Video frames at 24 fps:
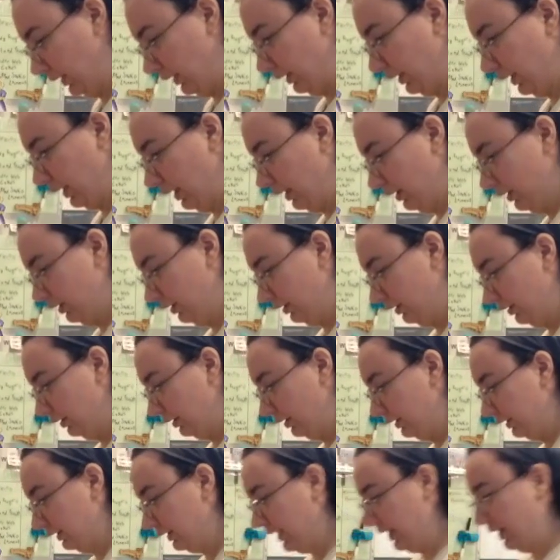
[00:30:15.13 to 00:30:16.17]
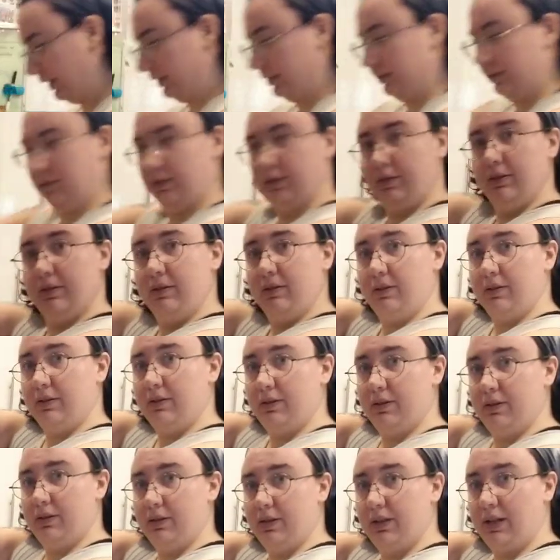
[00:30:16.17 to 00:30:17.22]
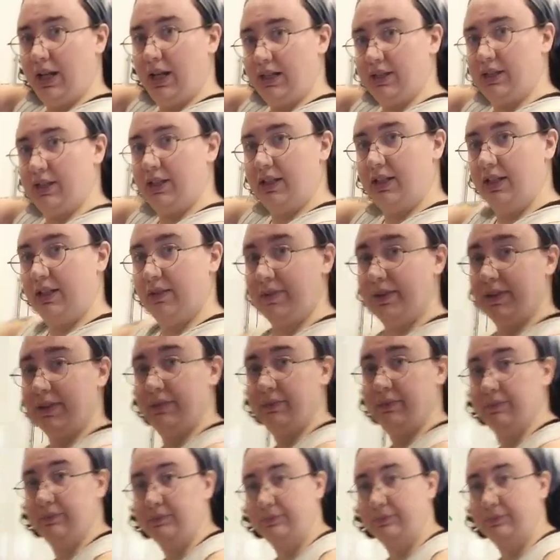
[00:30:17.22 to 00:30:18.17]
There. Get it nice and even.